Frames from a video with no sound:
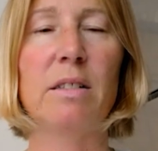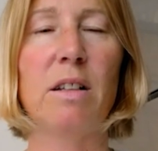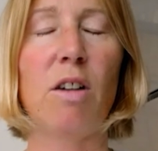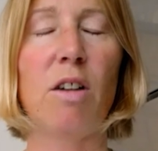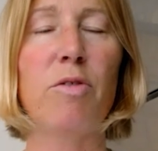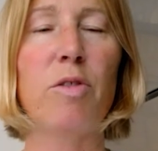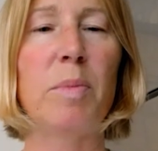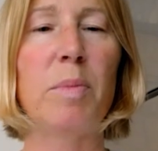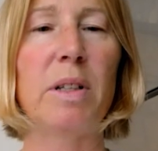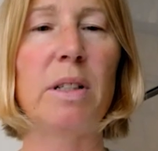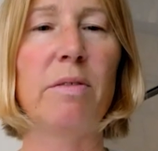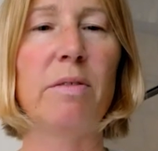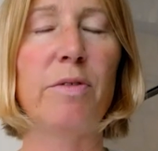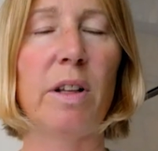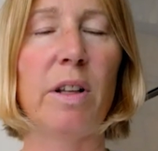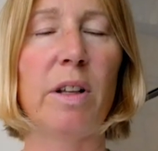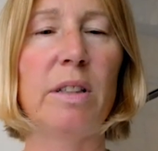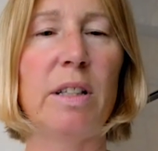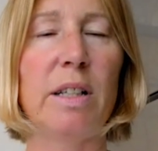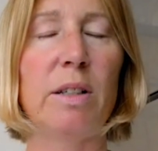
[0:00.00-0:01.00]

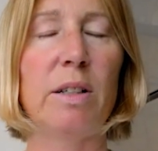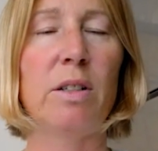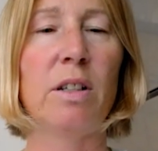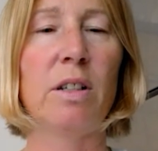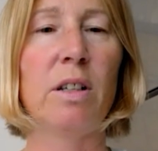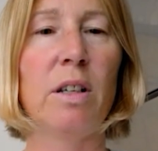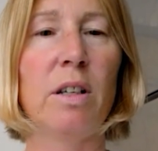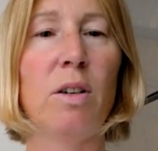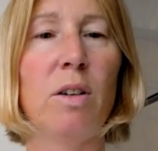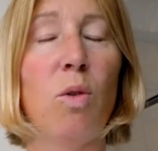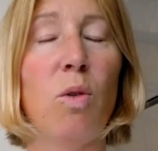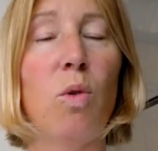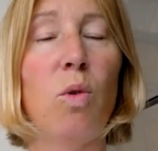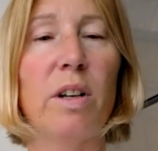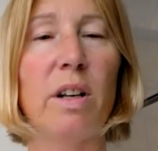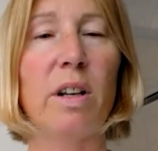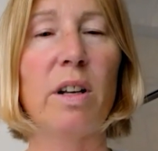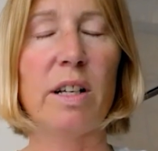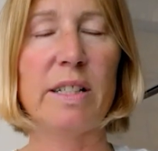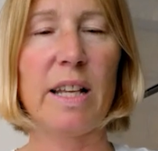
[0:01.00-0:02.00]
government-funded
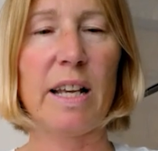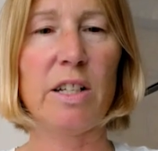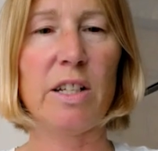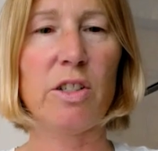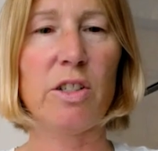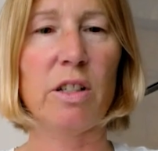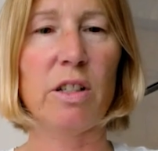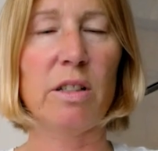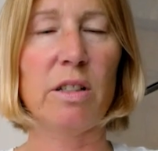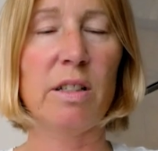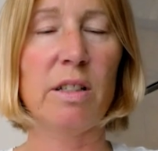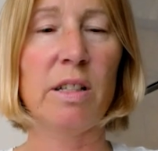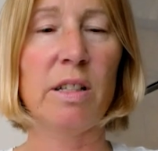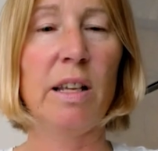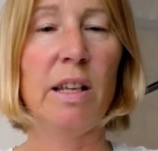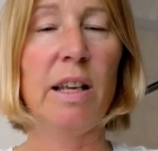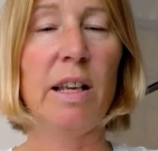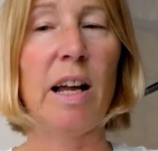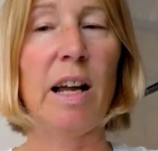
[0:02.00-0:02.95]
organisations,